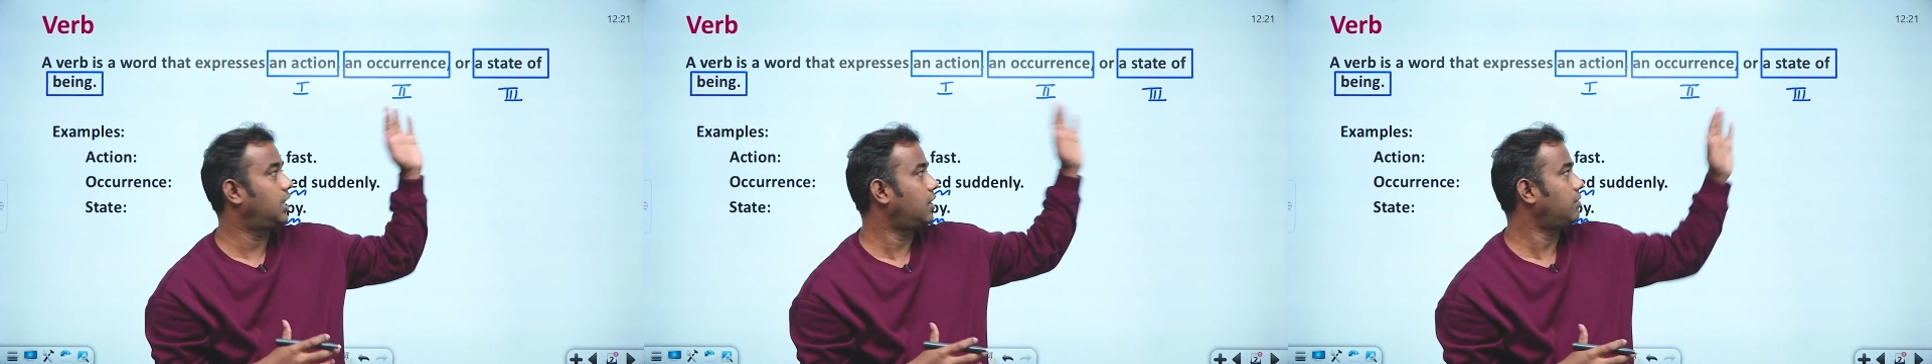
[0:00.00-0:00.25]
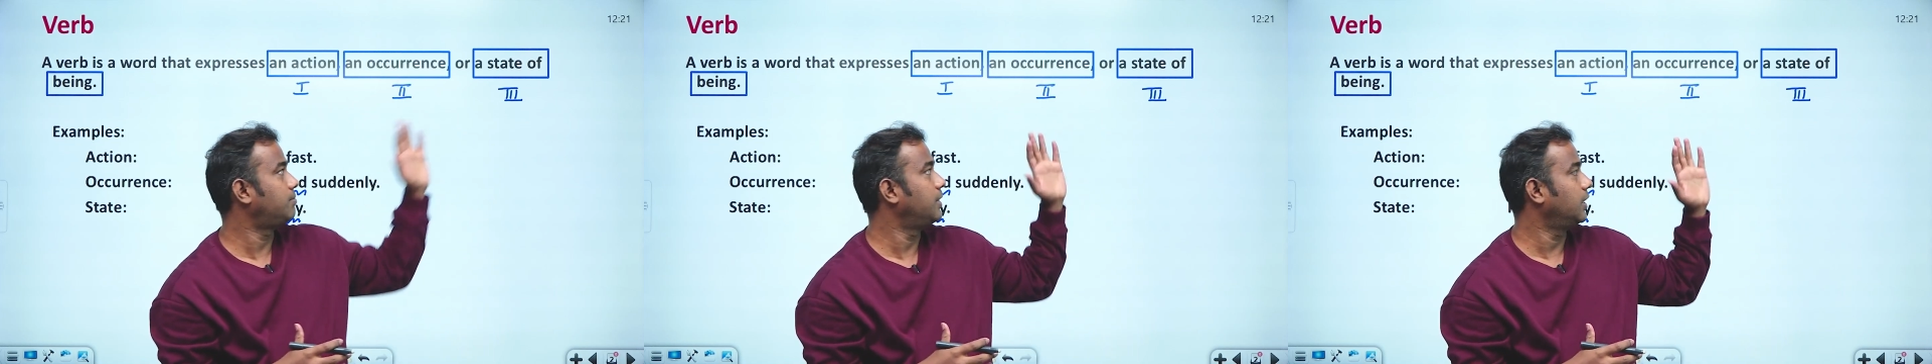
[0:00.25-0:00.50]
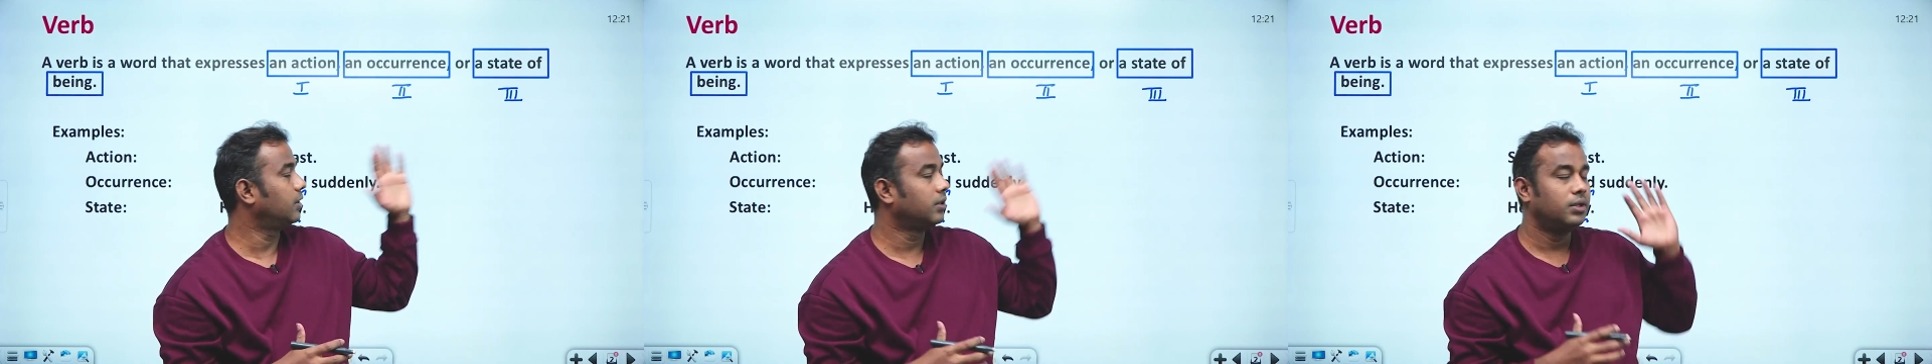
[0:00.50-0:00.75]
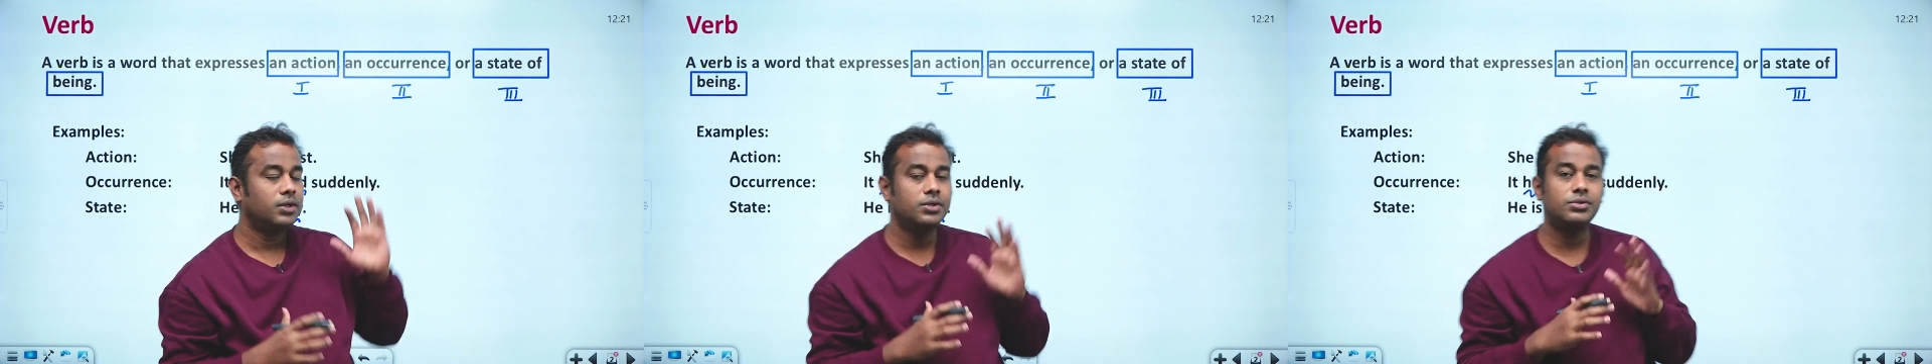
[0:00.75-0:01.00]
of being.
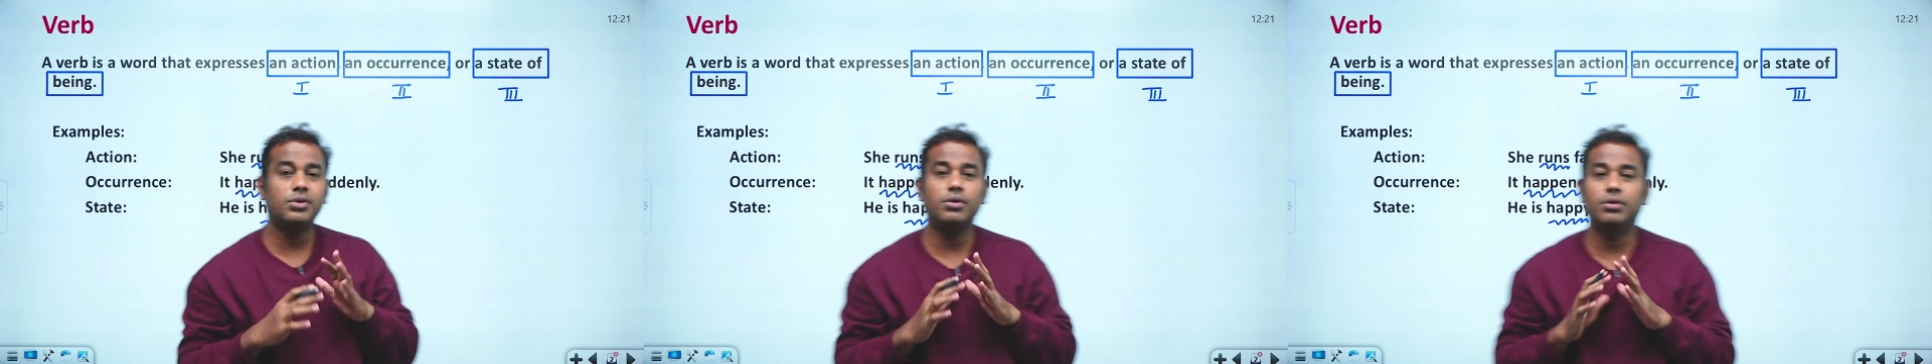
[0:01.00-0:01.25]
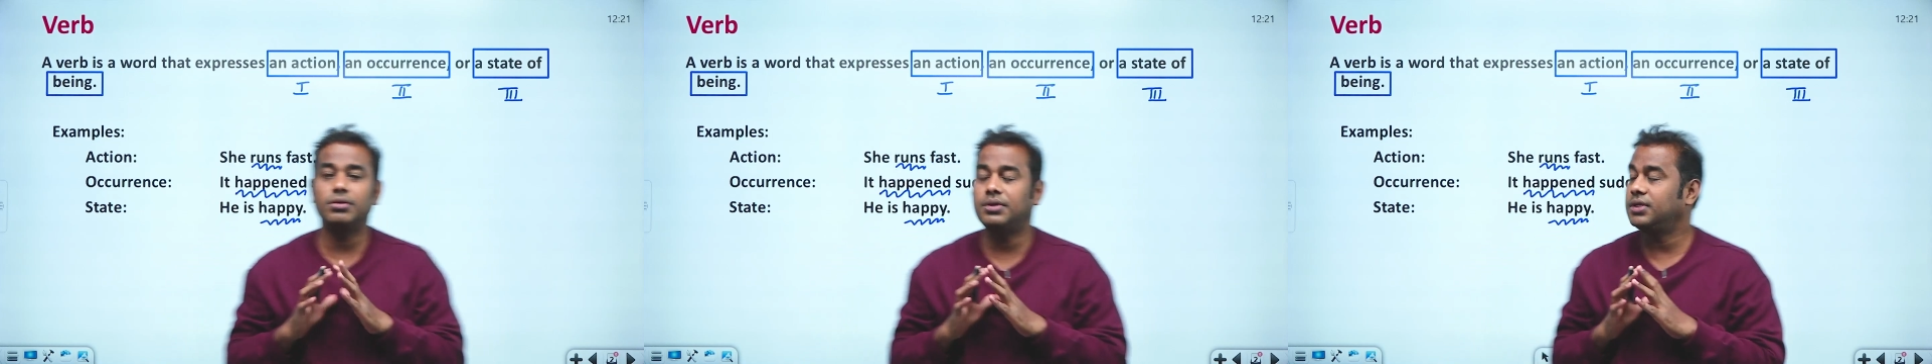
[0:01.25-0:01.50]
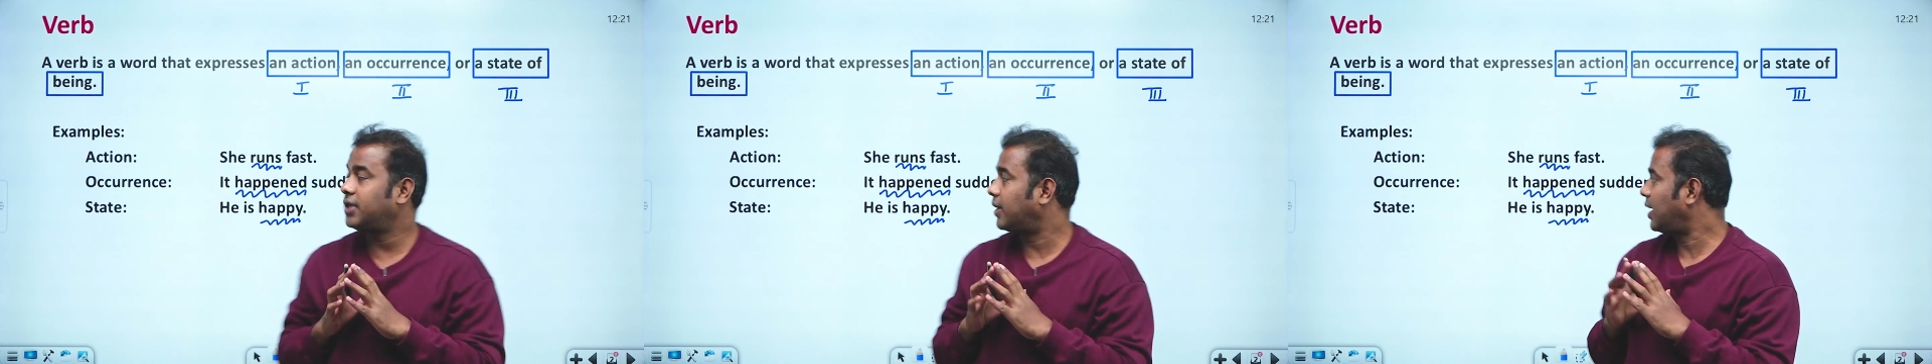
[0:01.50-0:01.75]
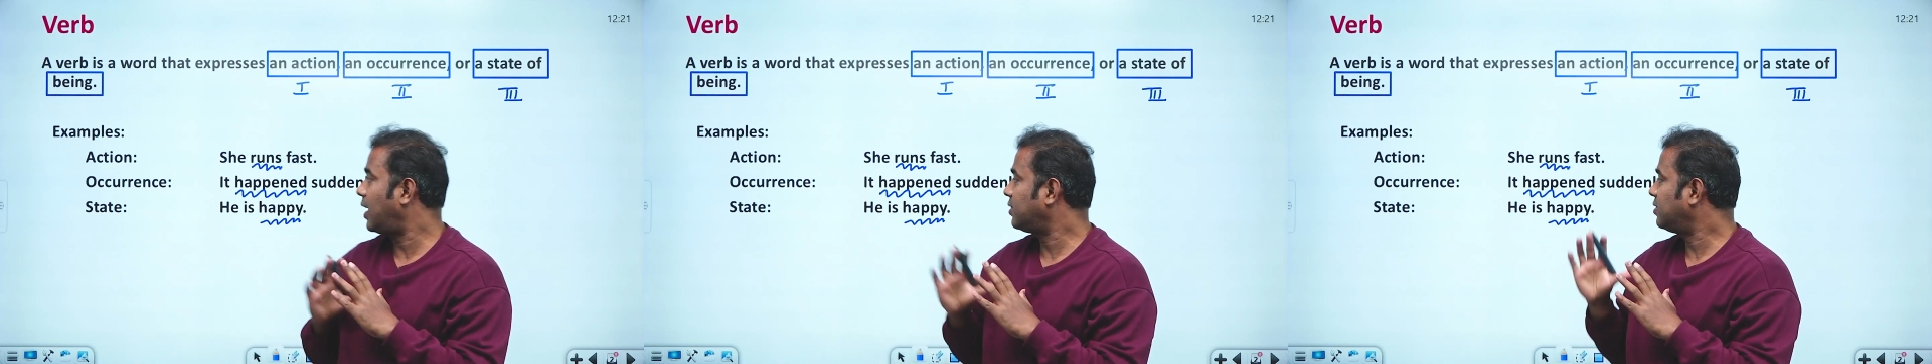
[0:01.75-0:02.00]
So these are
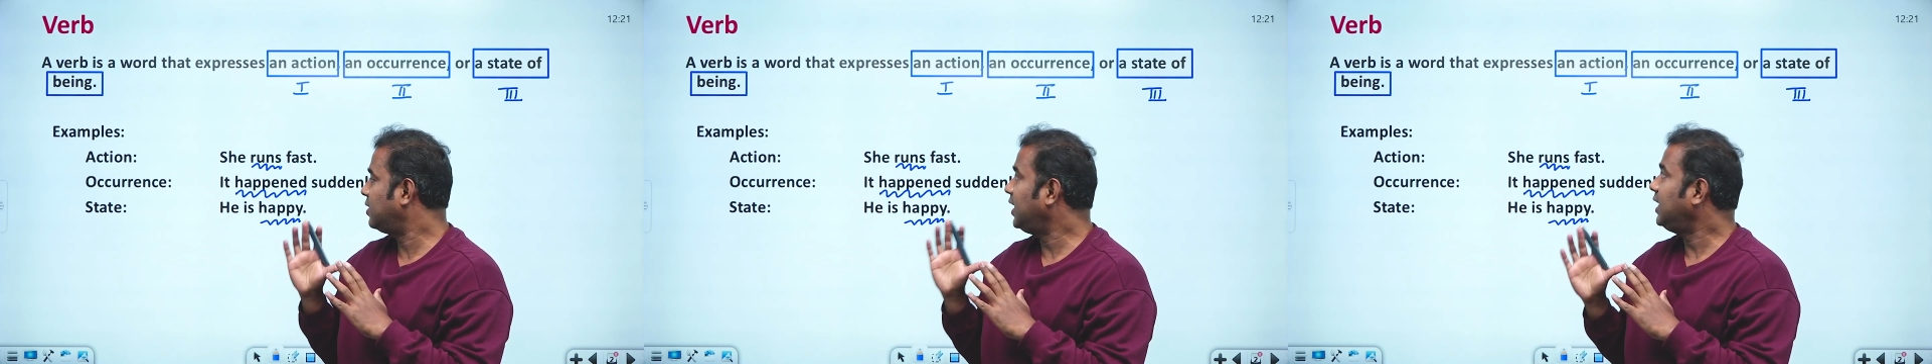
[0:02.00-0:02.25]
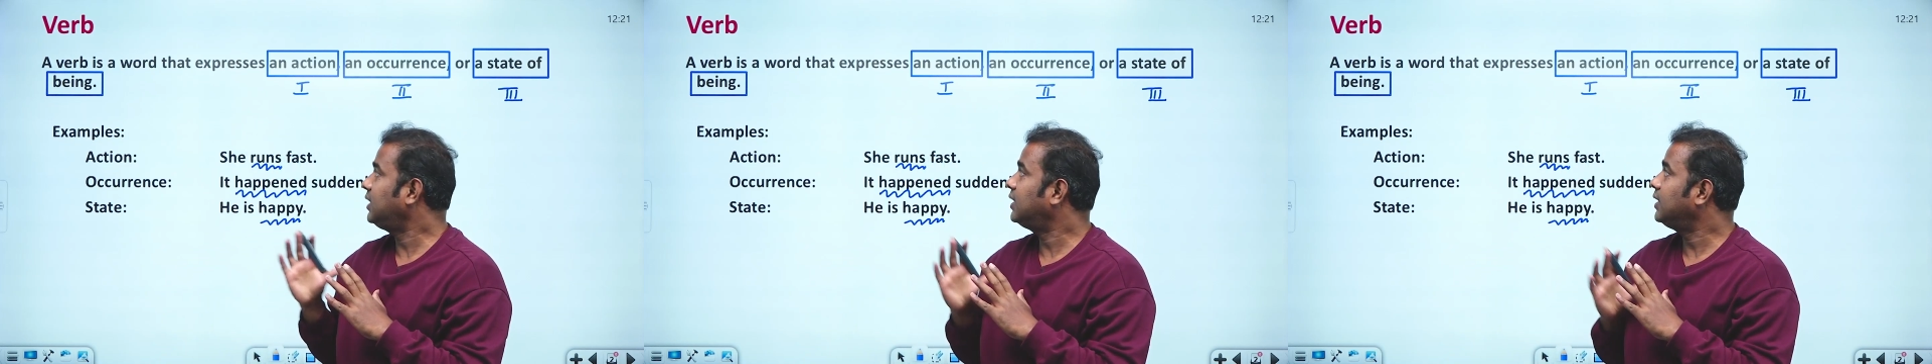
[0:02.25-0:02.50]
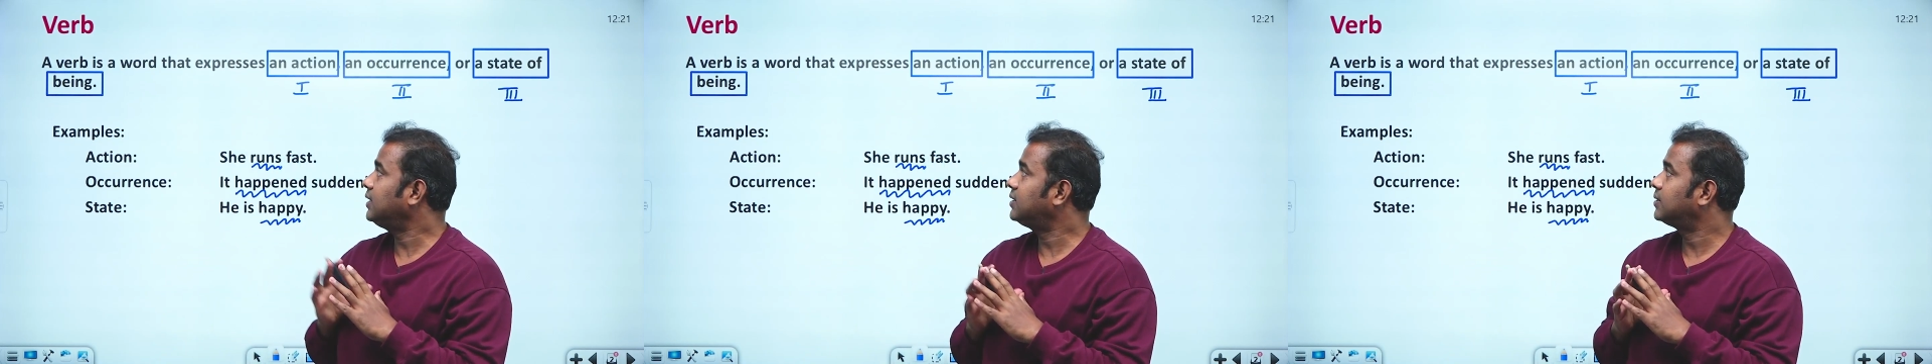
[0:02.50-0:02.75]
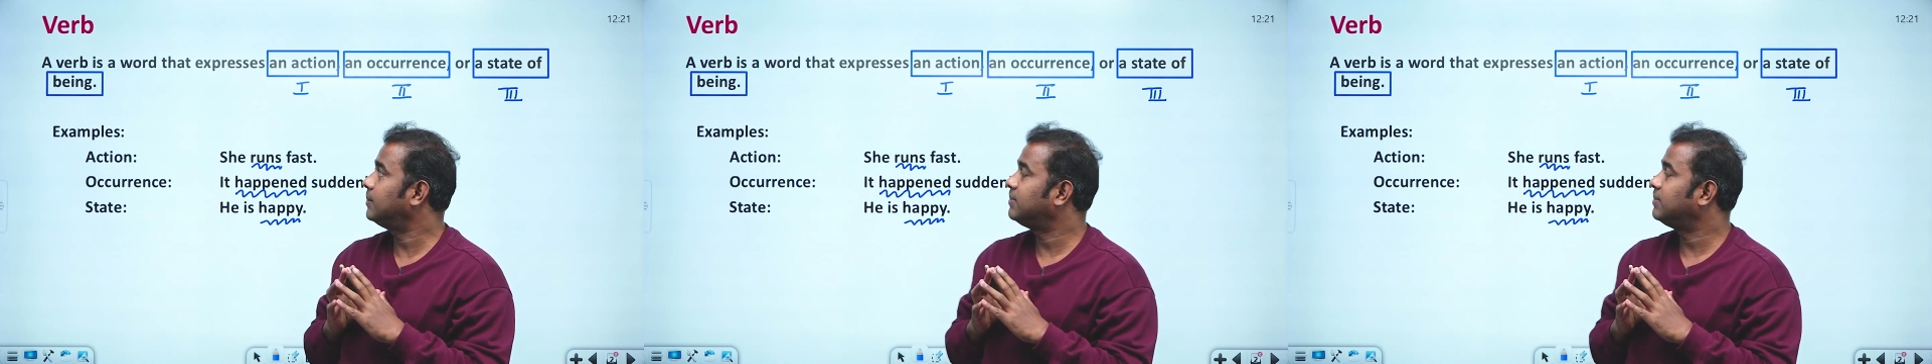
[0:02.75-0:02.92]
the three things